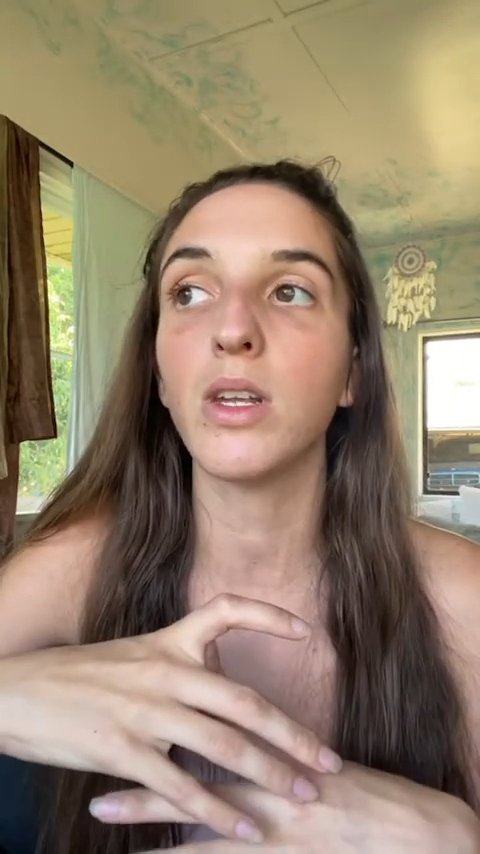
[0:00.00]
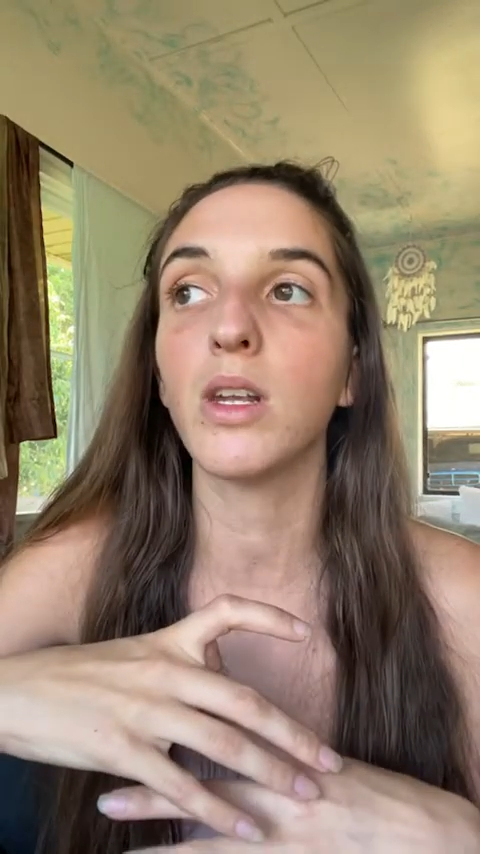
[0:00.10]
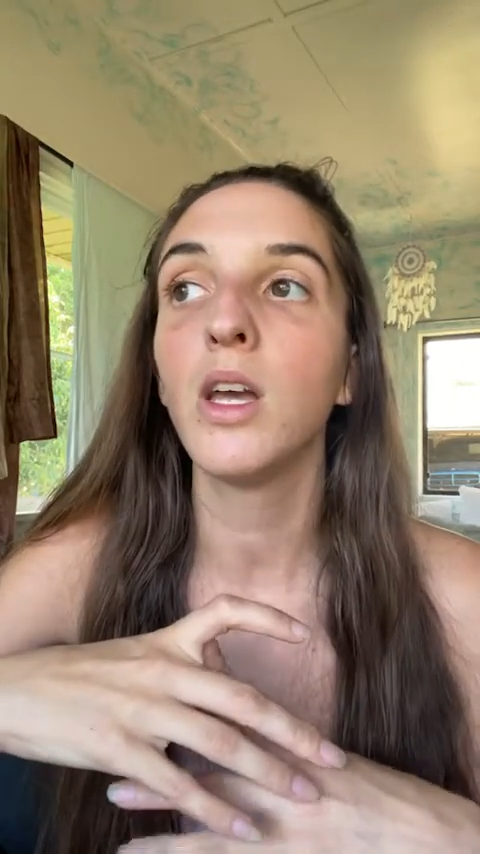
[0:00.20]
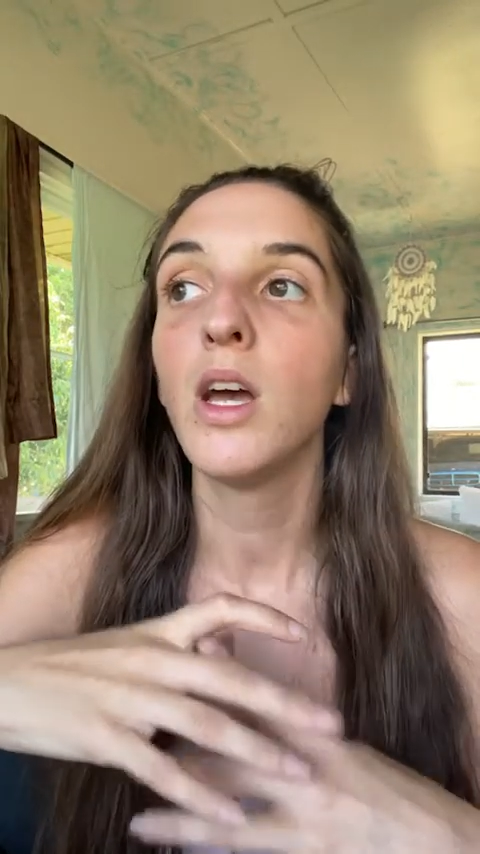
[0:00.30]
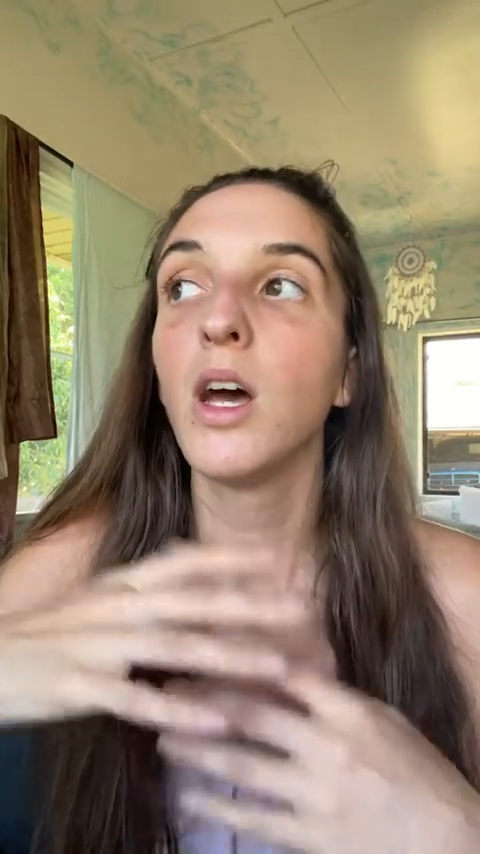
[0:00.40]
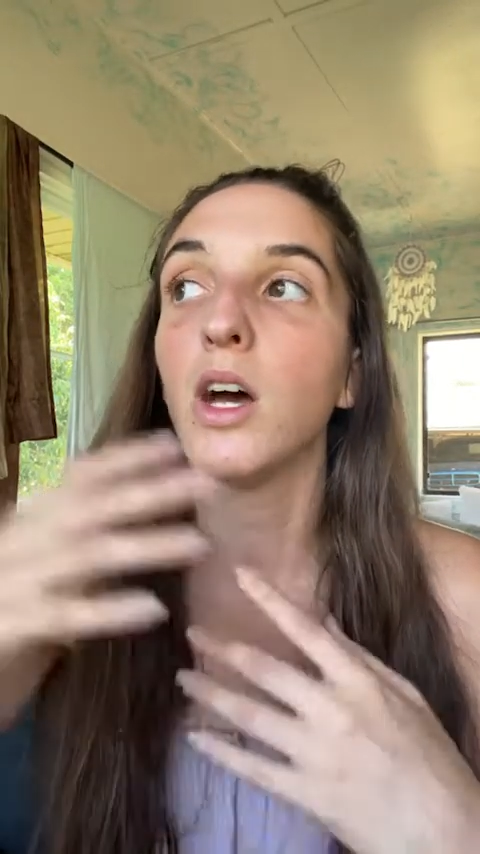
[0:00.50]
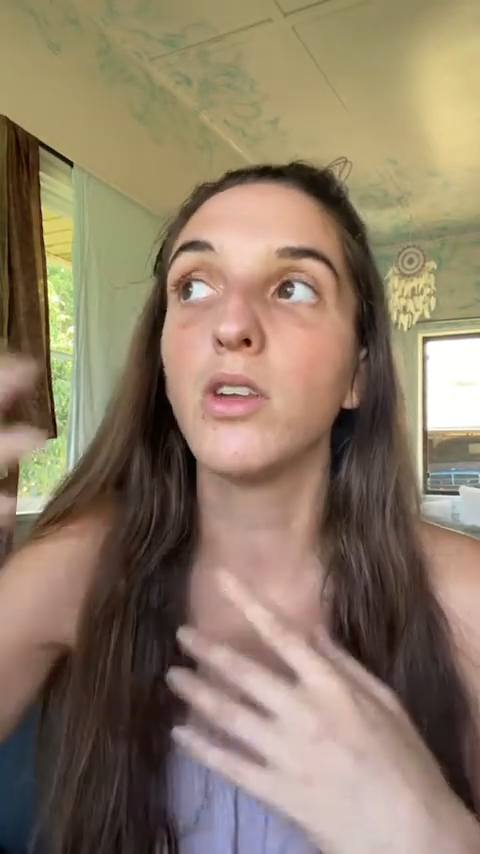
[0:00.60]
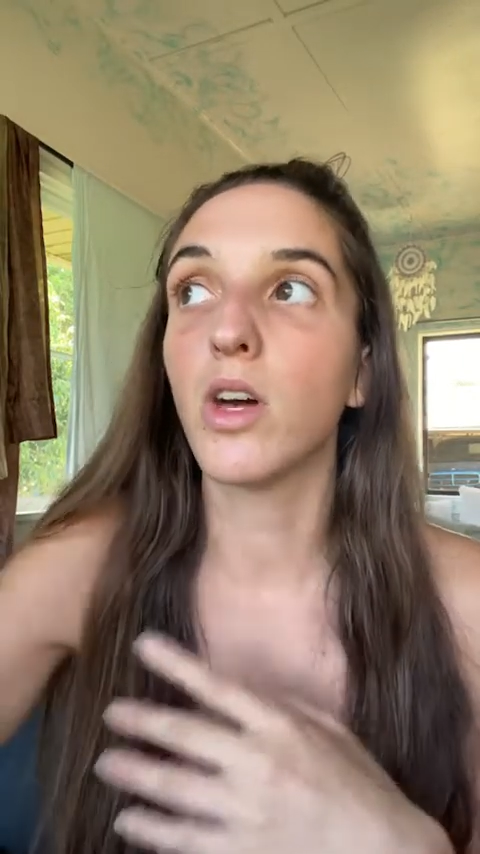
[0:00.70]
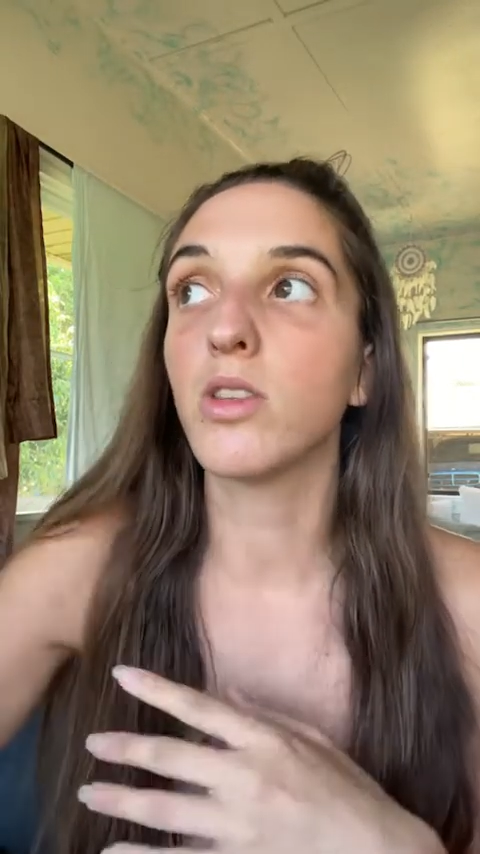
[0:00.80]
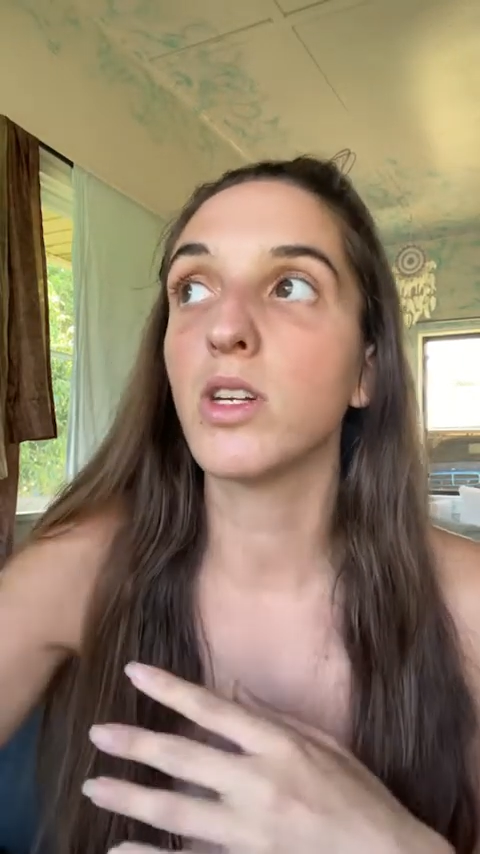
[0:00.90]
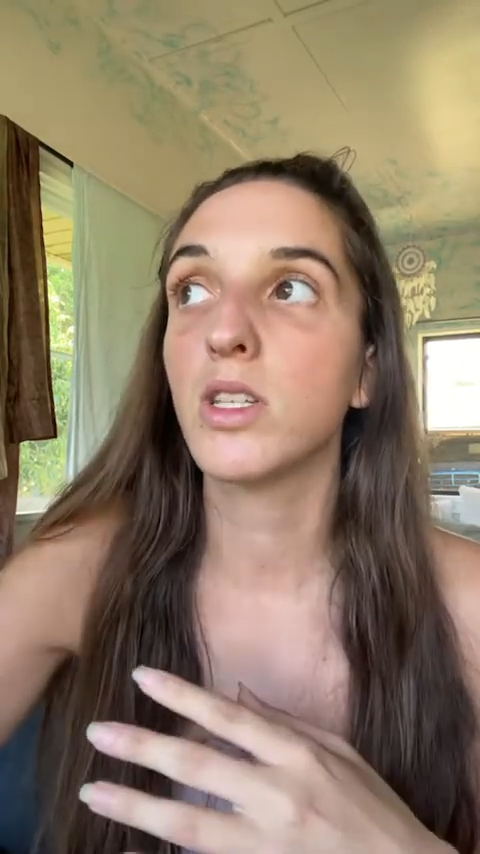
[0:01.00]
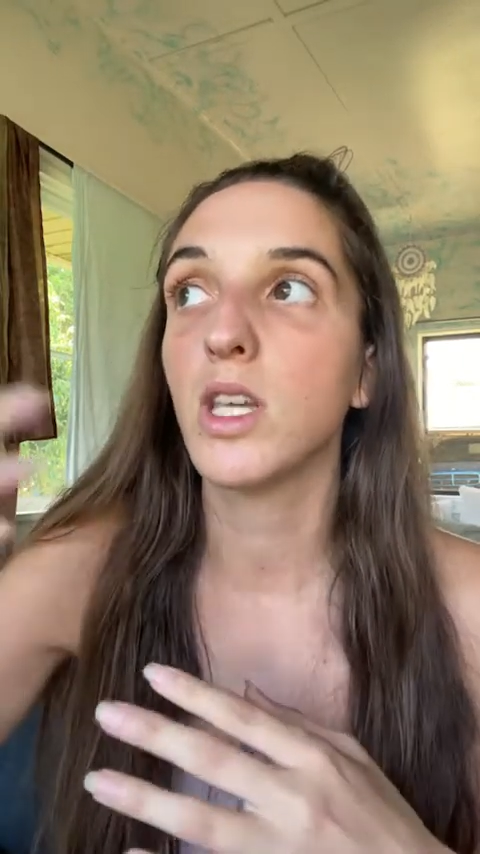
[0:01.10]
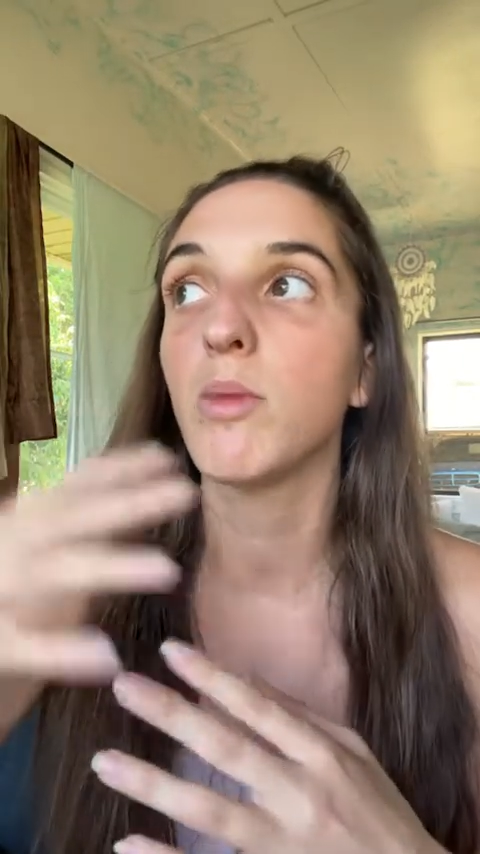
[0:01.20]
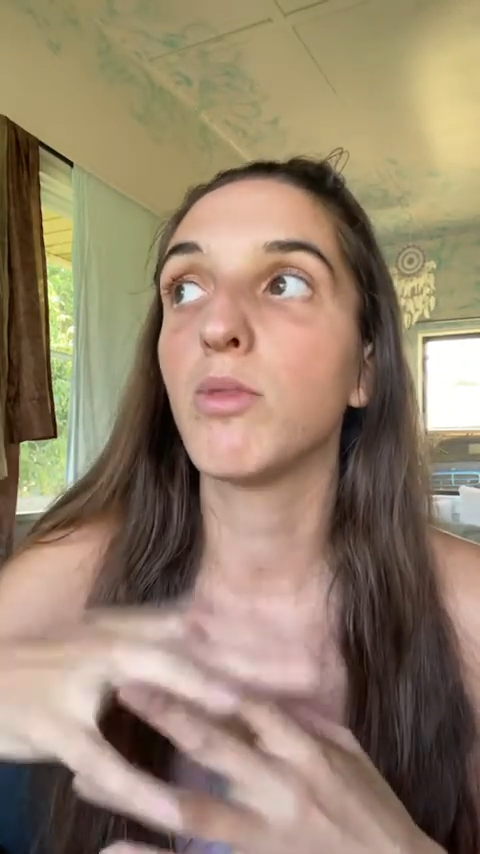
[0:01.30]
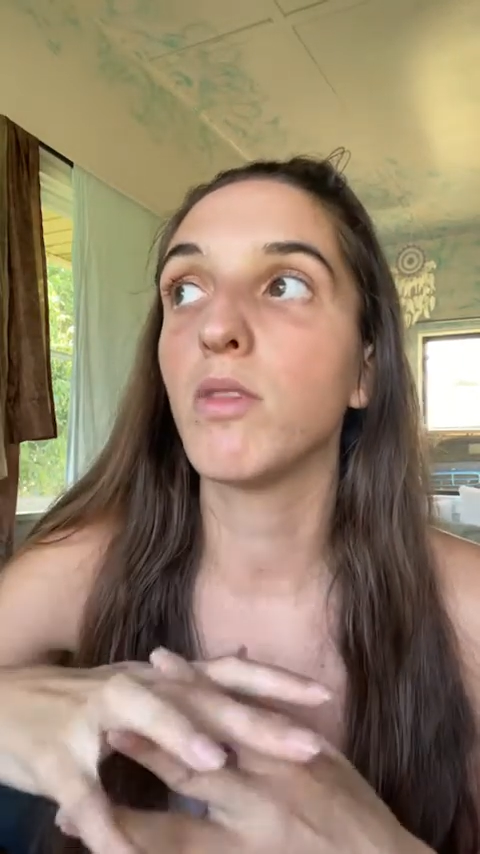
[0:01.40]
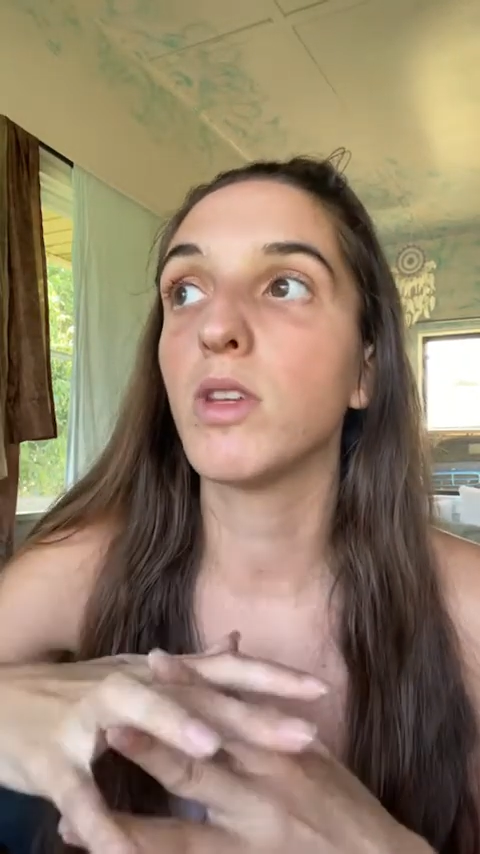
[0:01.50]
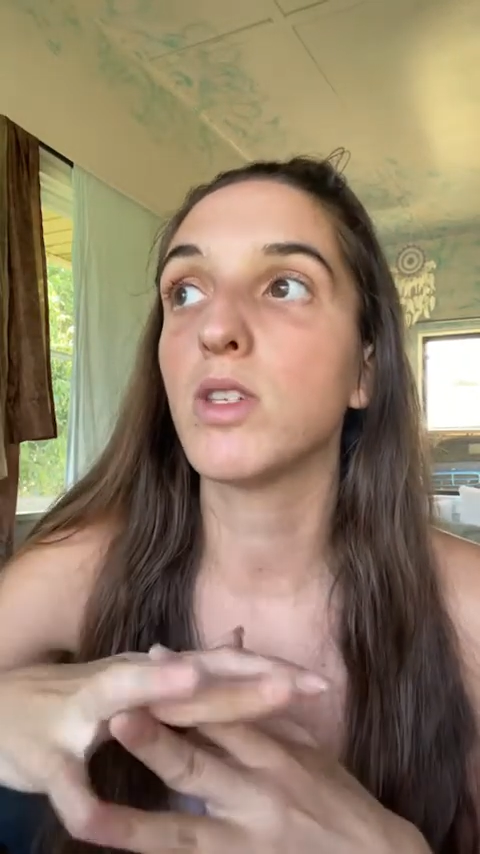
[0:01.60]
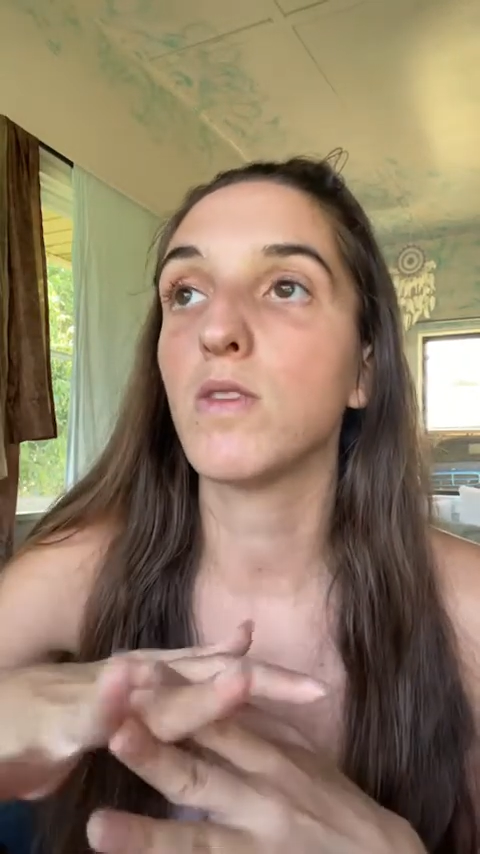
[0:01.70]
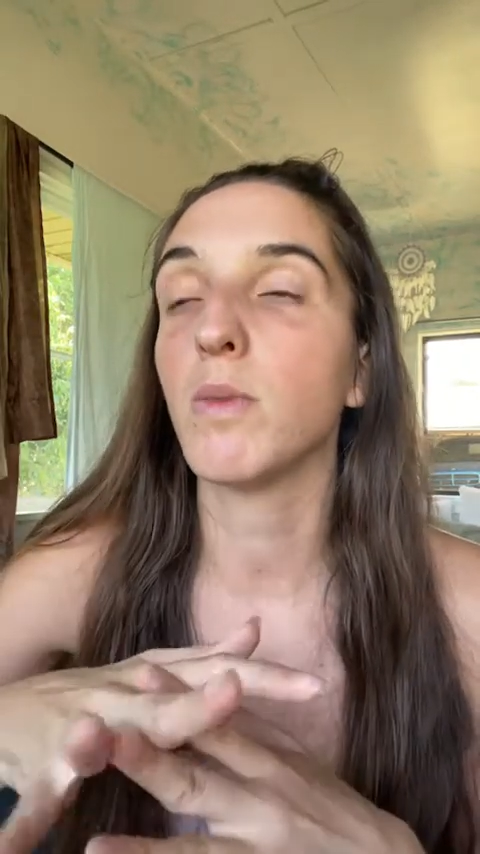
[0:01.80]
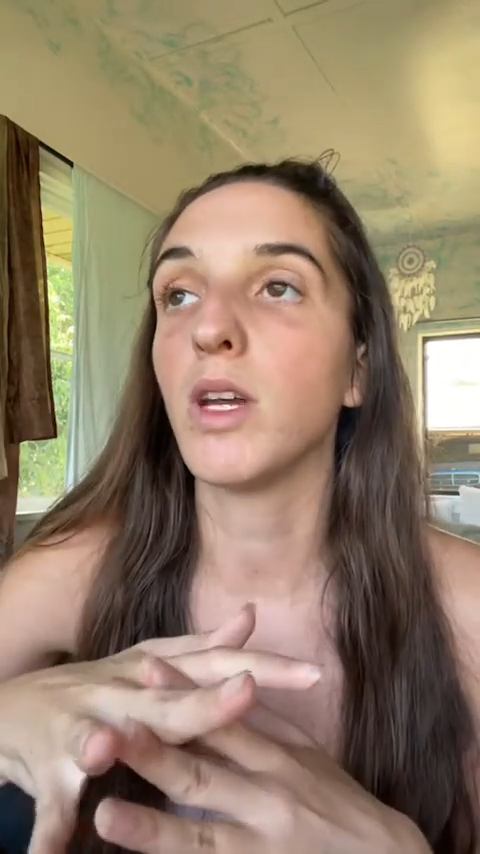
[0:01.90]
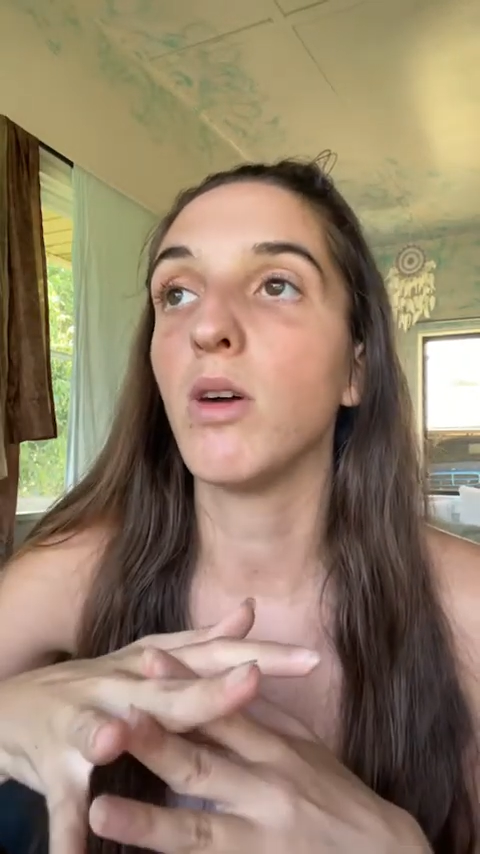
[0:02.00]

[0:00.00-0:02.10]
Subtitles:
And another example of this from my